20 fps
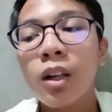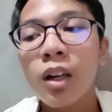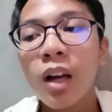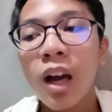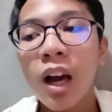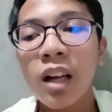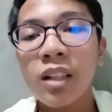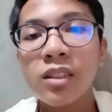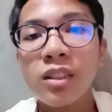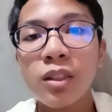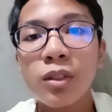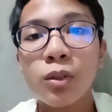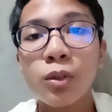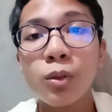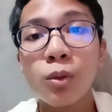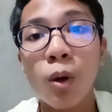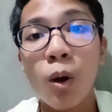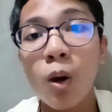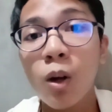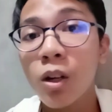access to
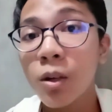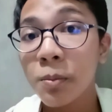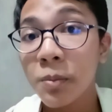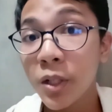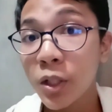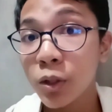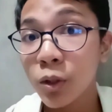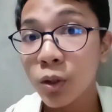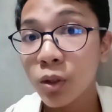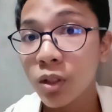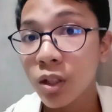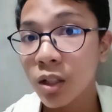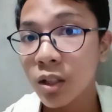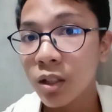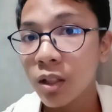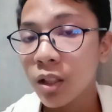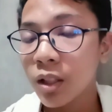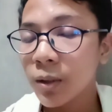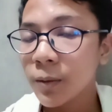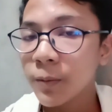all of my social
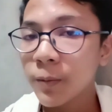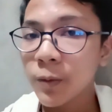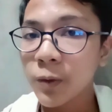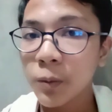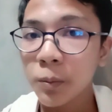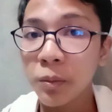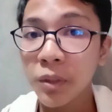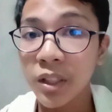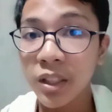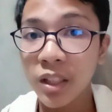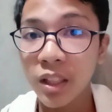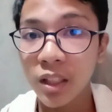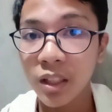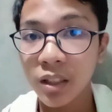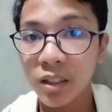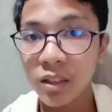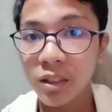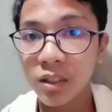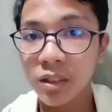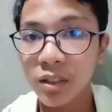
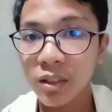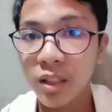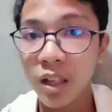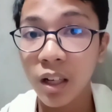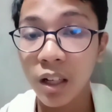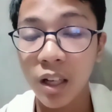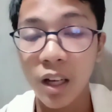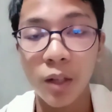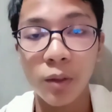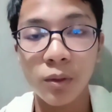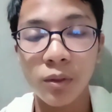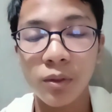media's account.